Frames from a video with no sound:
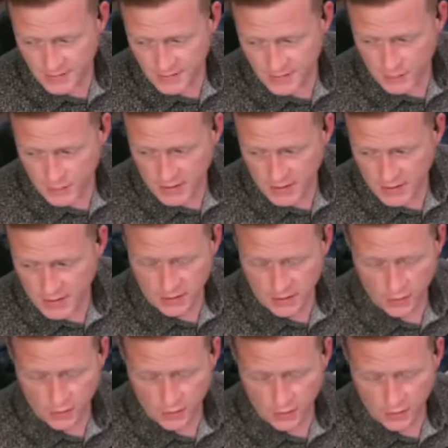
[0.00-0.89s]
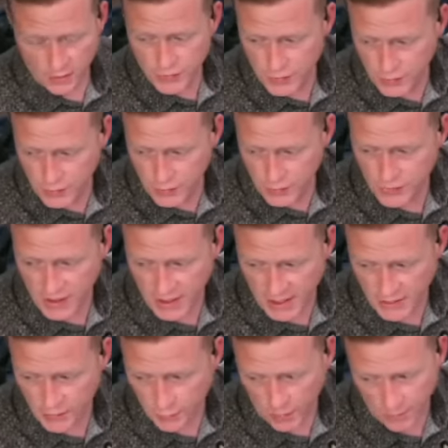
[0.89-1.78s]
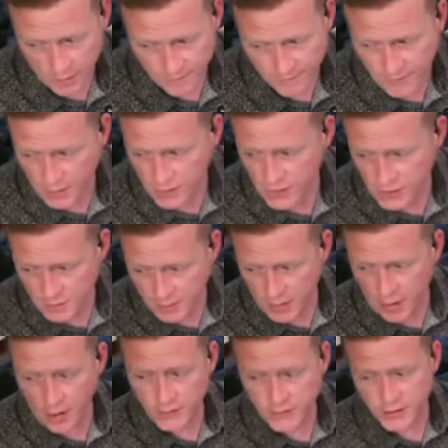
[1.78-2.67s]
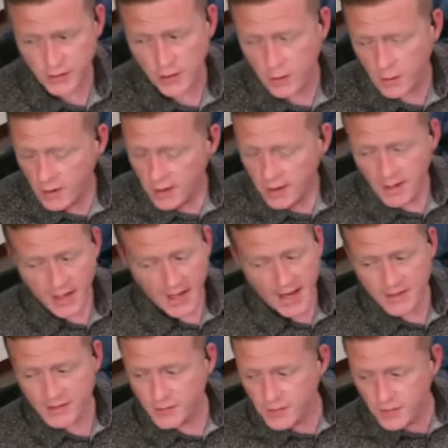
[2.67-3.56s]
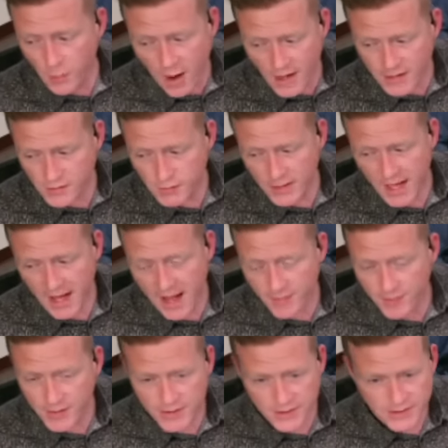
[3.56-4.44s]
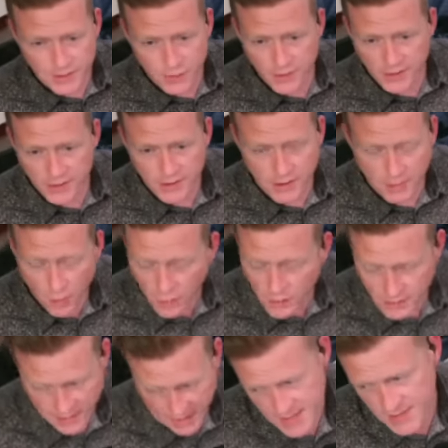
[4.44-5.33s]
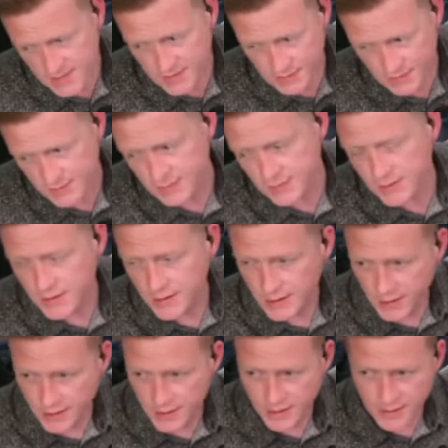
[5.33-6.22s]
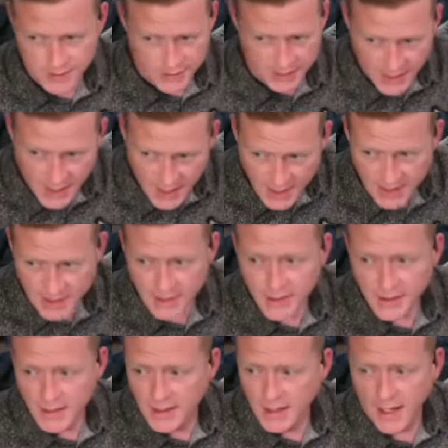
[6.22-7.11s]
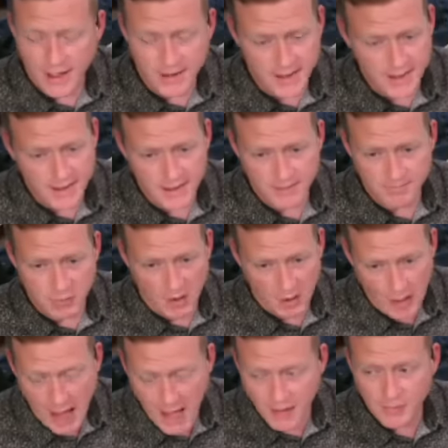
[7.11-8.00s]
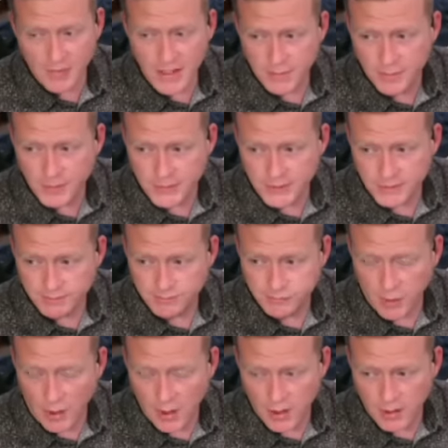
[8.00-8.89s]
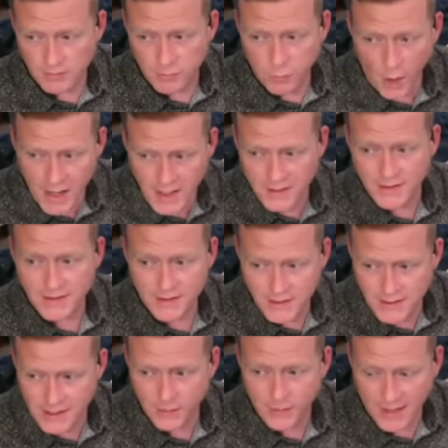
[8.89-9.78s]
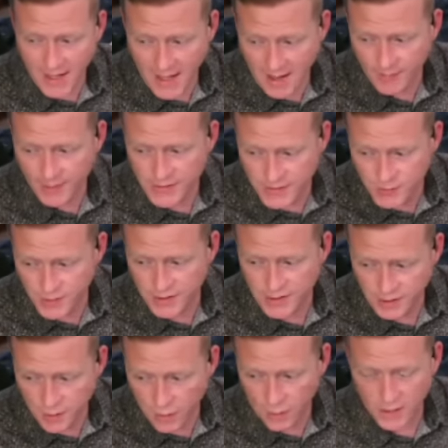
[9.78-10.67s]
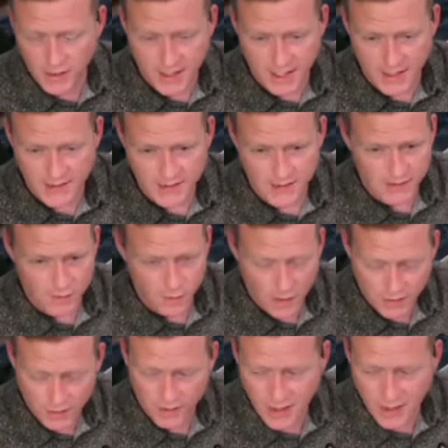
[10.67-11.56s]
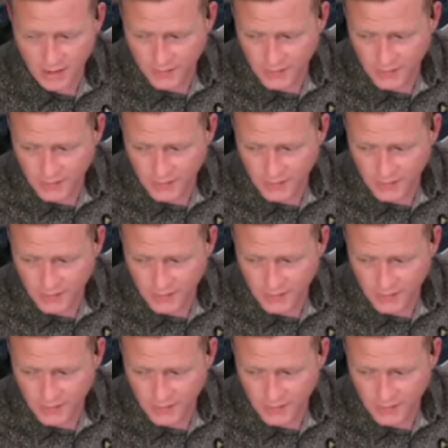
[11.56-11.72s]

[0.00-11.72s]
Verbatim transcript: this as we get closer to January 1st, but also as we watch what happens with the court cases. Because uh, again, I think a lot of people are waiting to see what happens with the court cases and whether